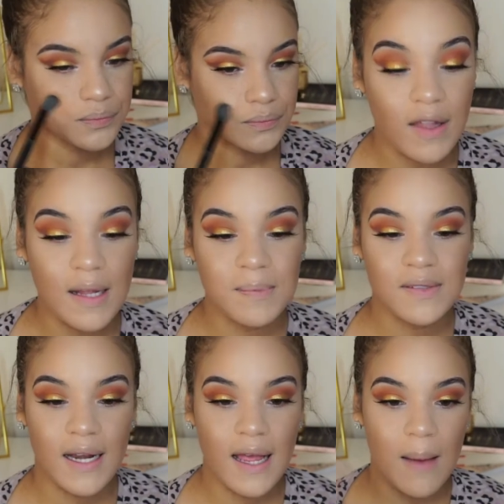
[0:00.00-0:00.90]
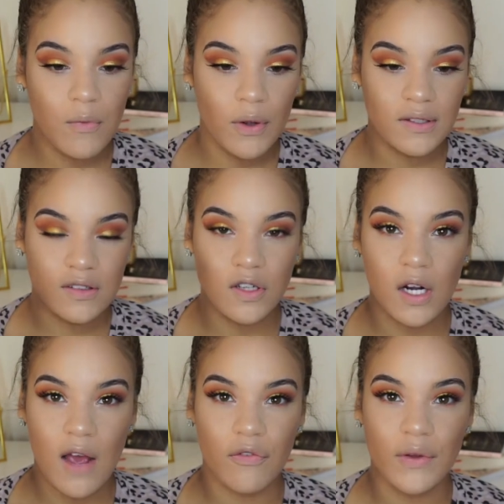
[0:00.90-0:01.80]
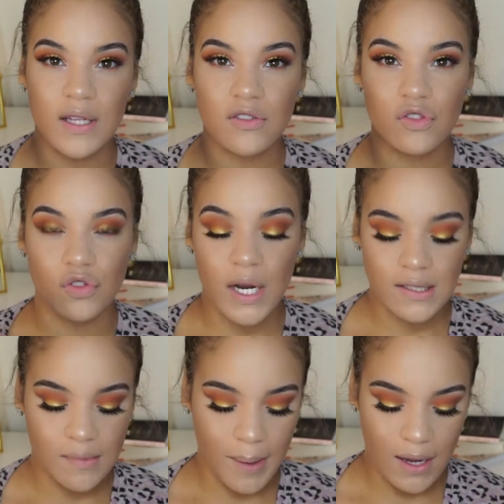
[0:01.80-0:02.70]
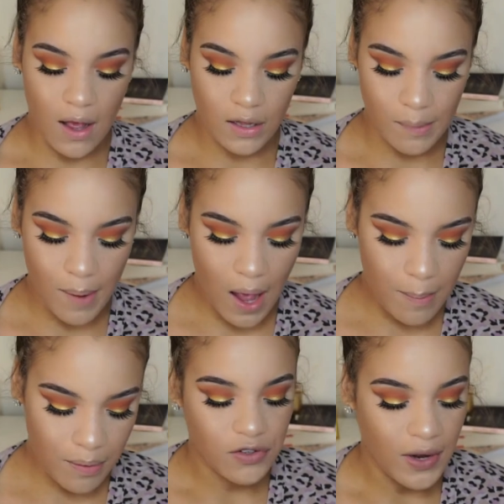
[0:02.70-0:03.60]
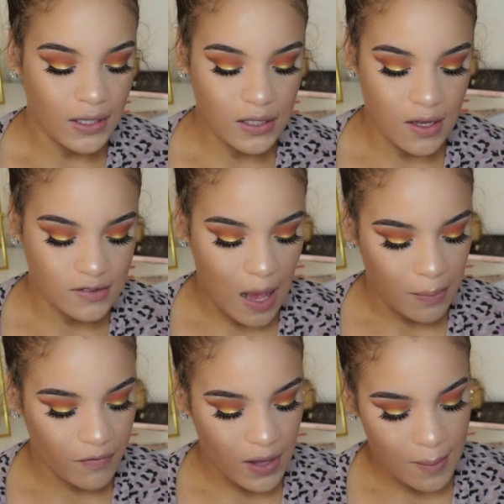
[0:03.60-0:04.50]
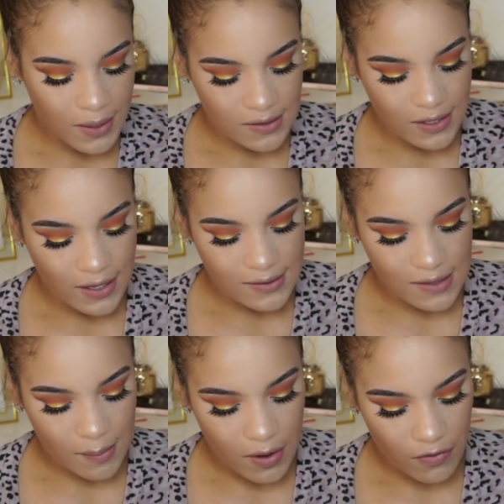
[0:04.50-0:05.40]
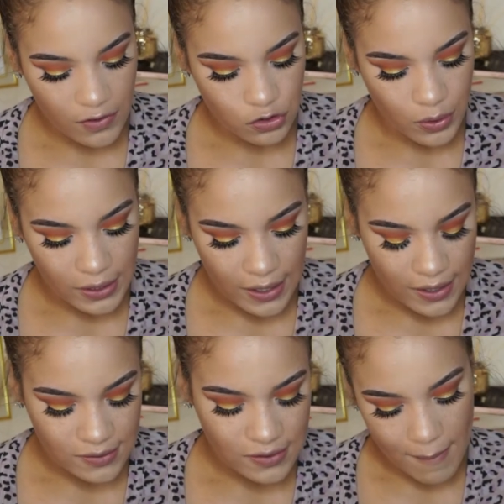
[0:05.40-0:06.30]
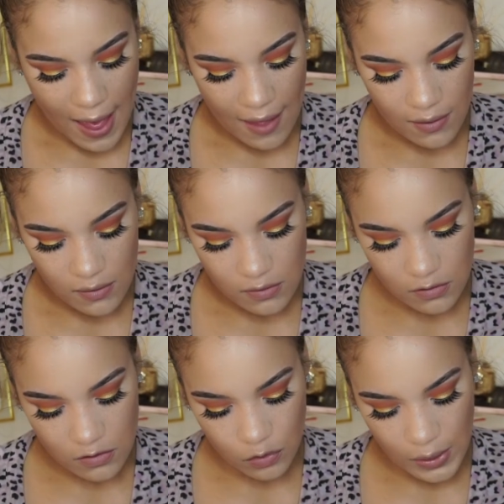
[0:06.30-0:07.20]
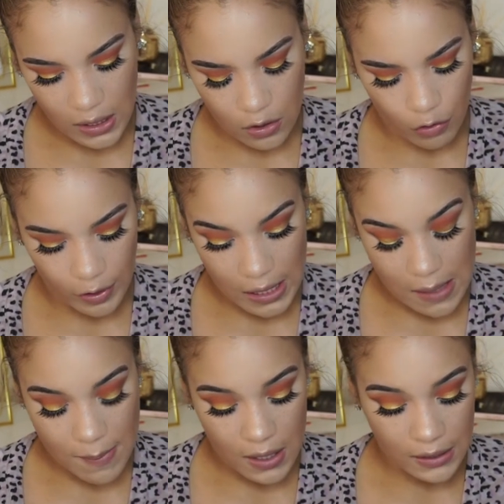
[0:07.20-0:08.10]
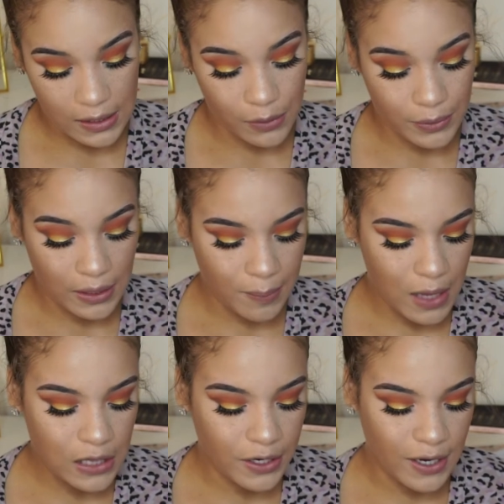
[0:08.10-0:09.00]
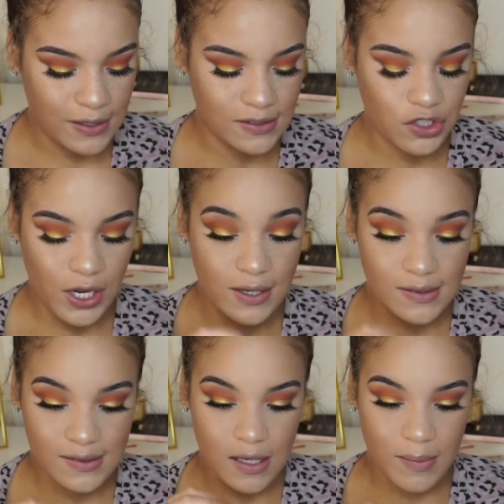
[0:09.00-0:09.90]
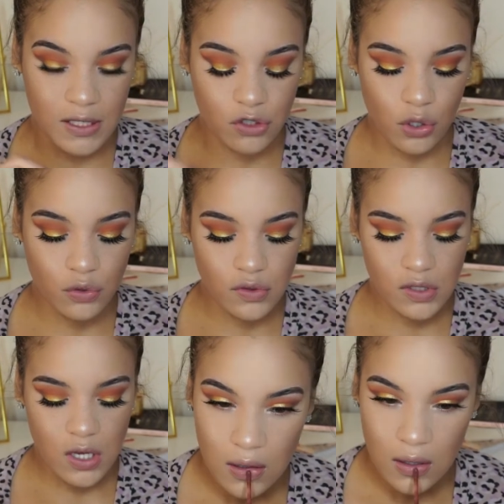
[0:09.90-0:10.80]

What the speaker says: For the lips today, I'm going to start off with Strut by Colourpop. Directly on top of it, I'm going to take some of Jordana's Matte Sweet Cream Liquid Lip Color in the shade Cinnamon Toast.